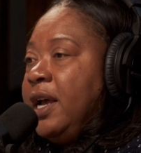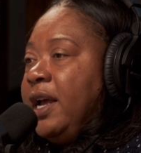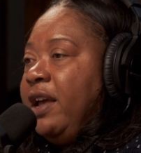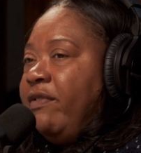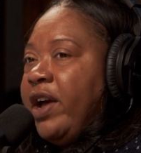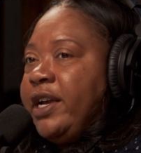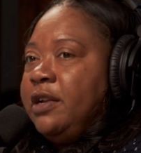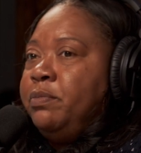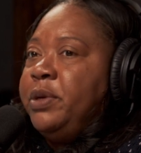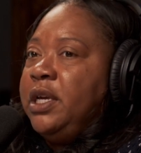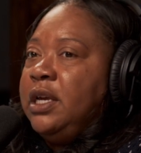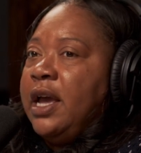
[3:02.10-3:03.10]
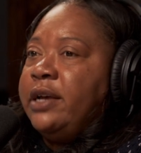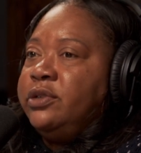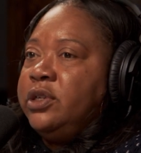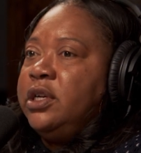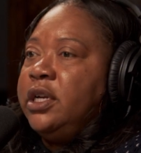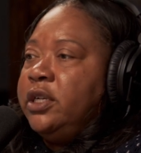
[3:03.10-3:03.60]
if I could be as
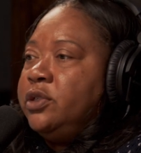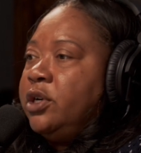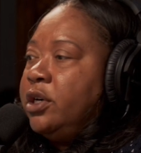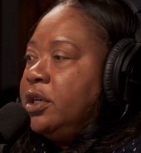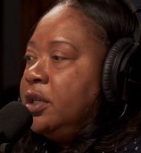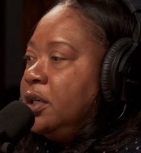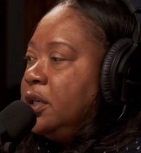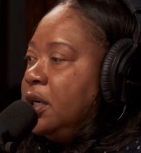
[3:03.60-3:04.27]
good as her,